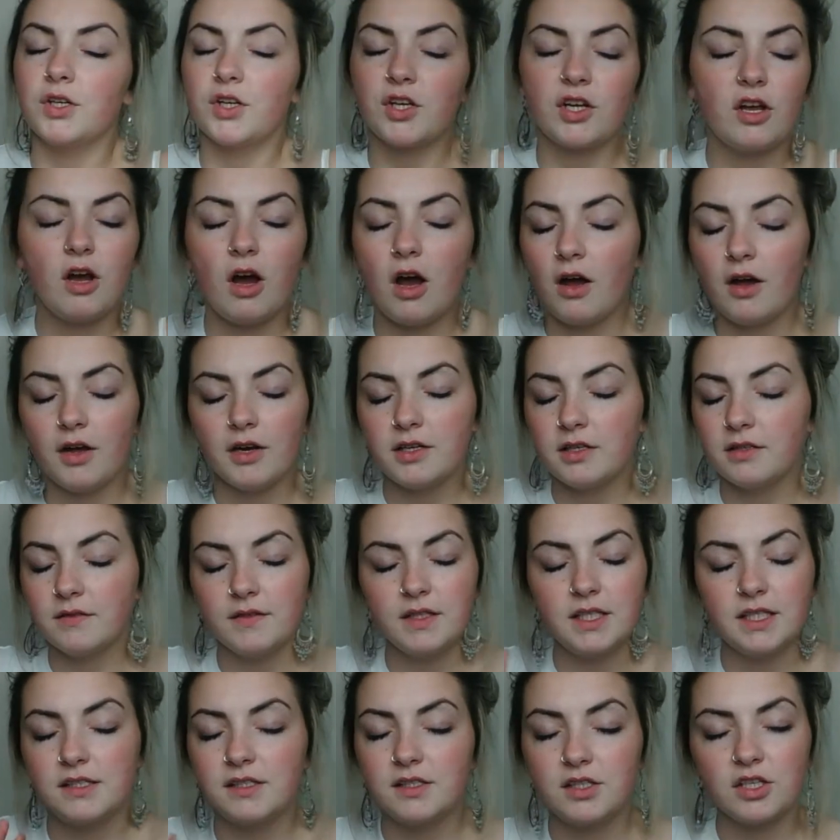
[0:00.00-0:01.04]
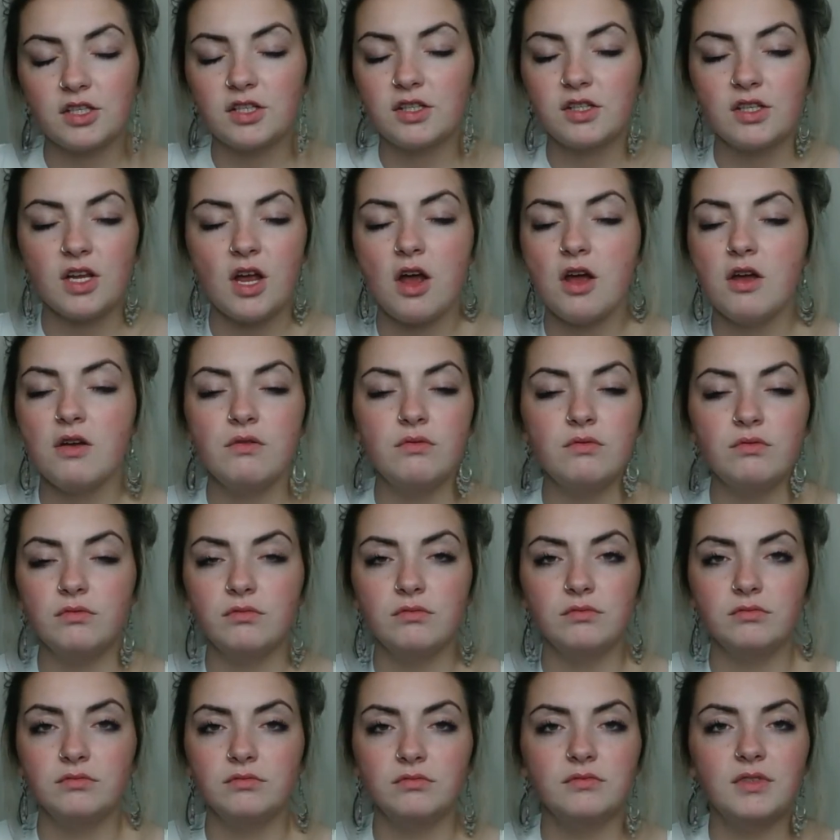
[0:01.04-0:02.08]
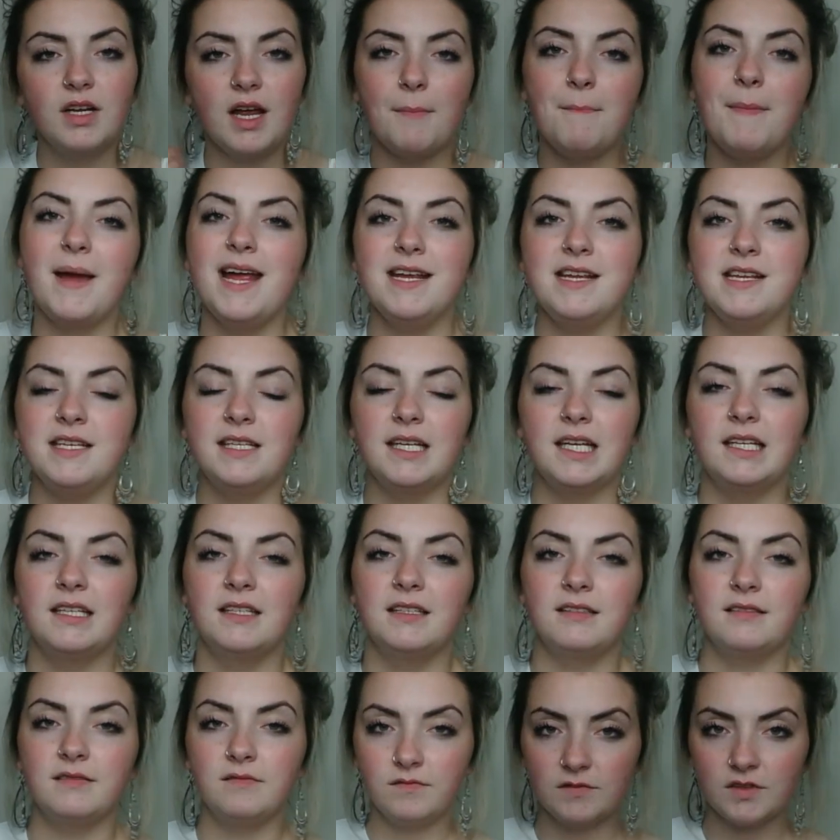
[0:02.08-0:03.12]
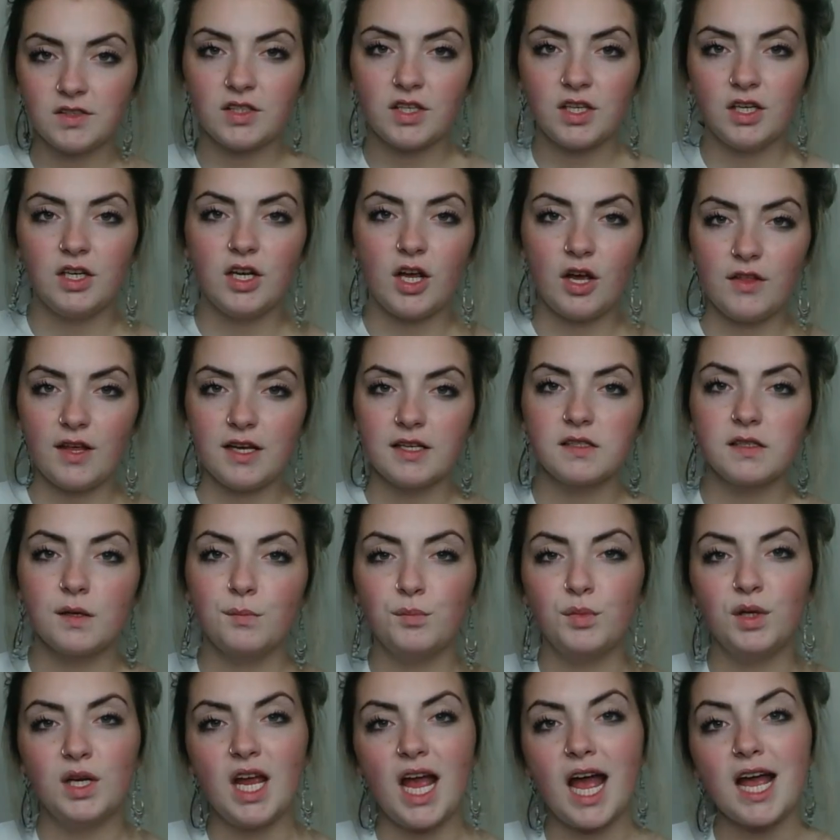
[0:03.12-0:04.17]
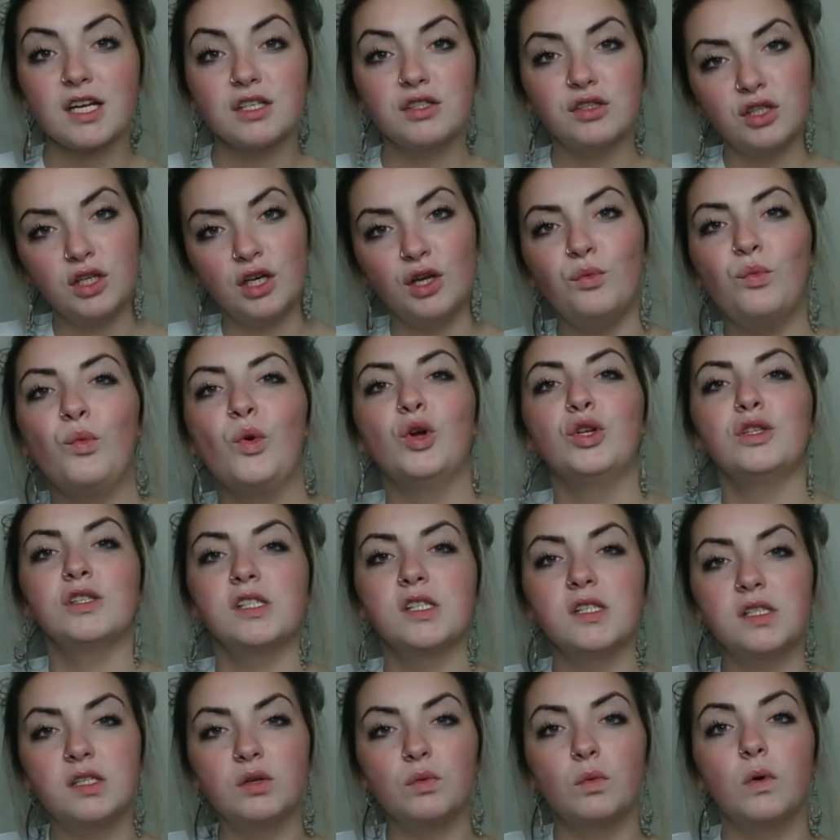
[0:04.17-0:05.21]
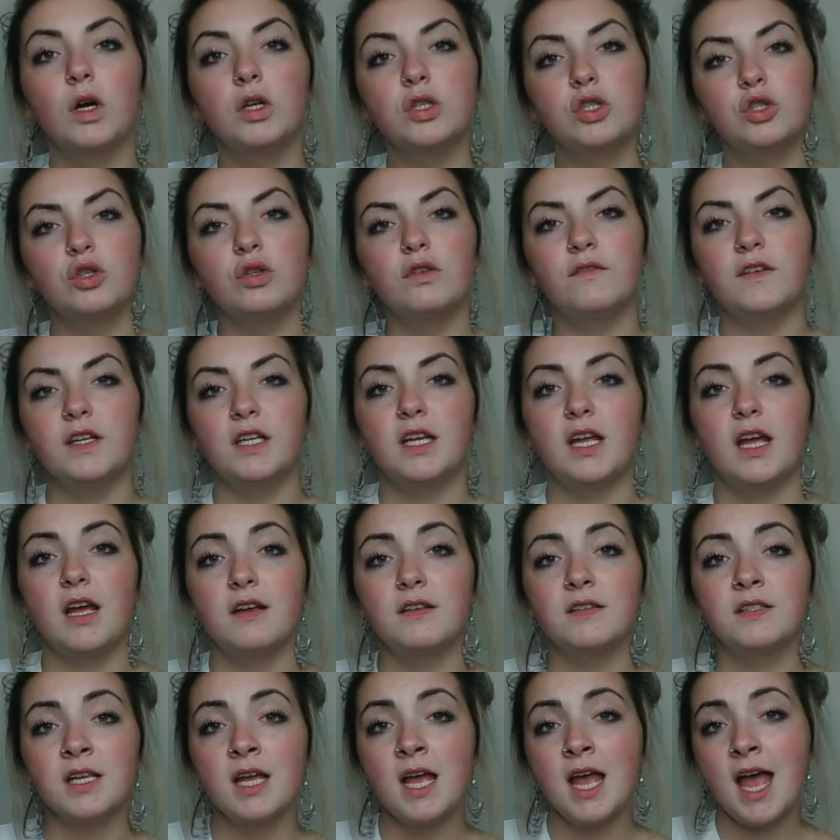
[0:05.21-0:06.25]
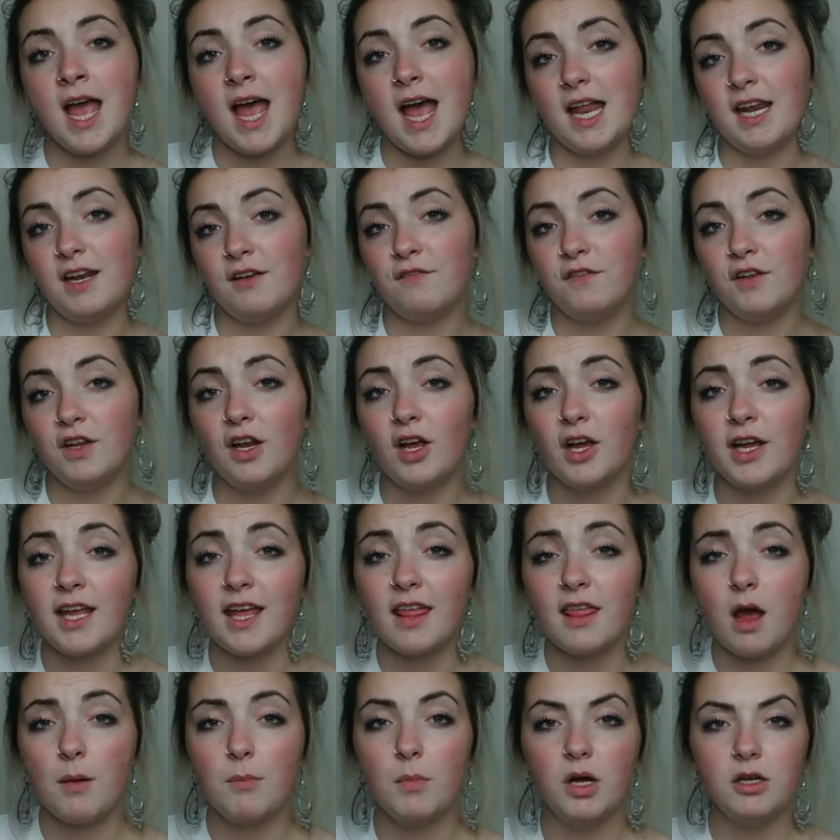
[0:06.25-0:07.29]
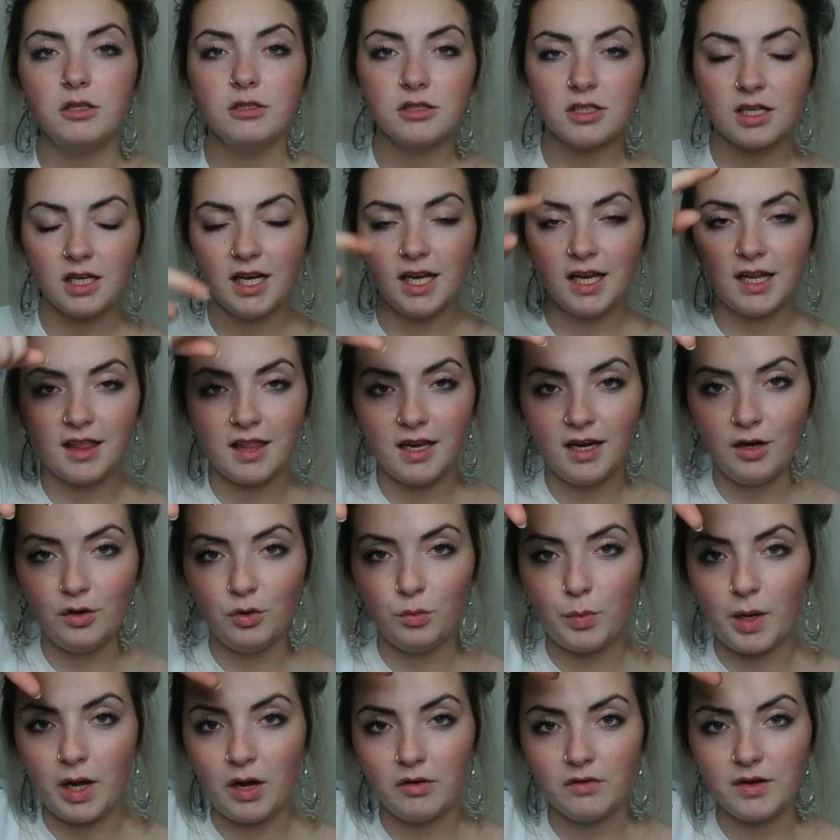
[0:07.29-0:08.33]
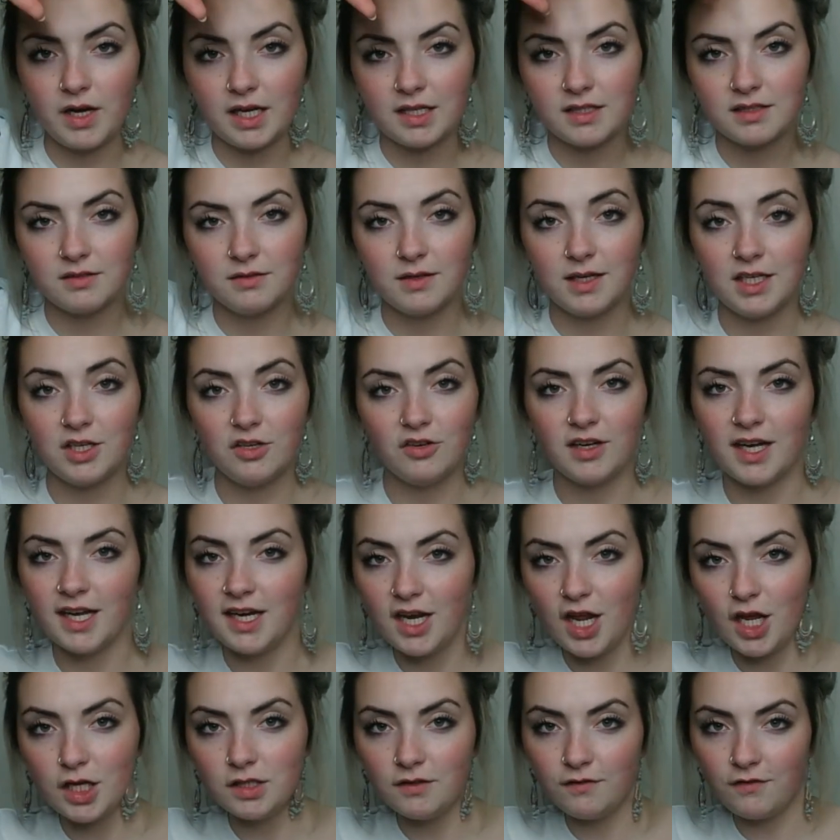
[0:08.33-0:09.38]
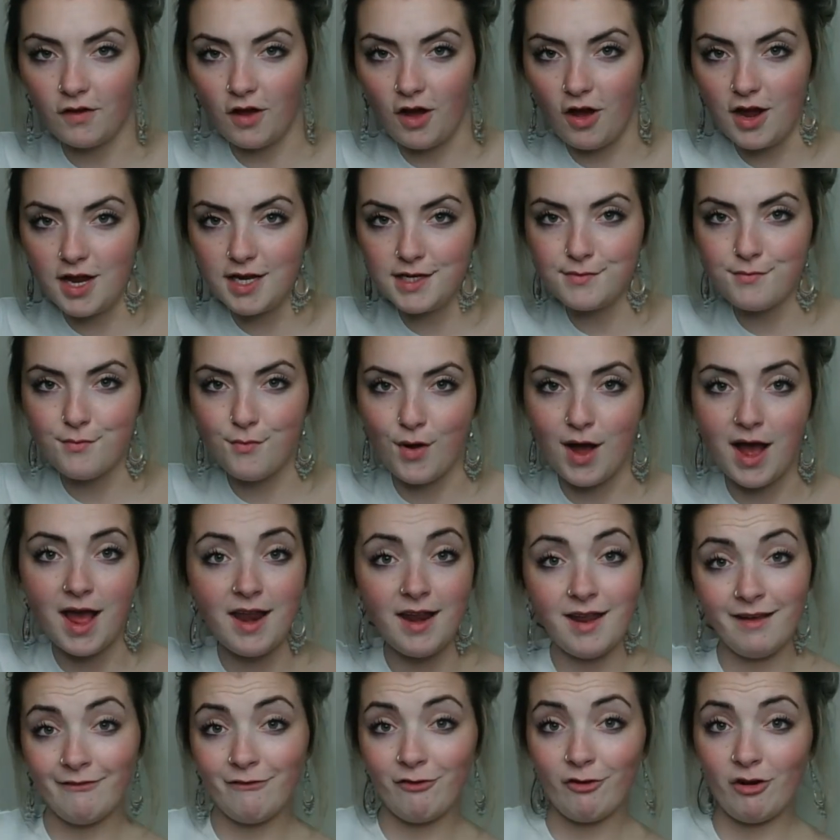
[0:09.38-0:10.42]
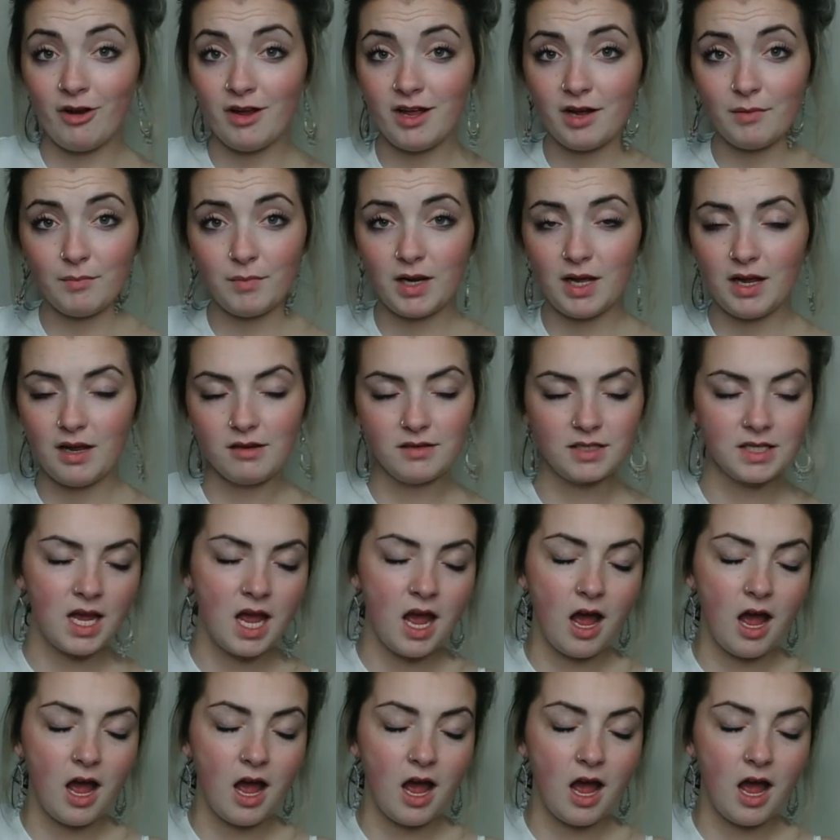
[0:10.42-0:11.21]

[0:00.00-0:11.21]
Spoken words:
God, it's just so amazing to know that somebody actually wants to watch your videos. And if you like it that much, click the little bell next to it and you'll get notified whenever I upload.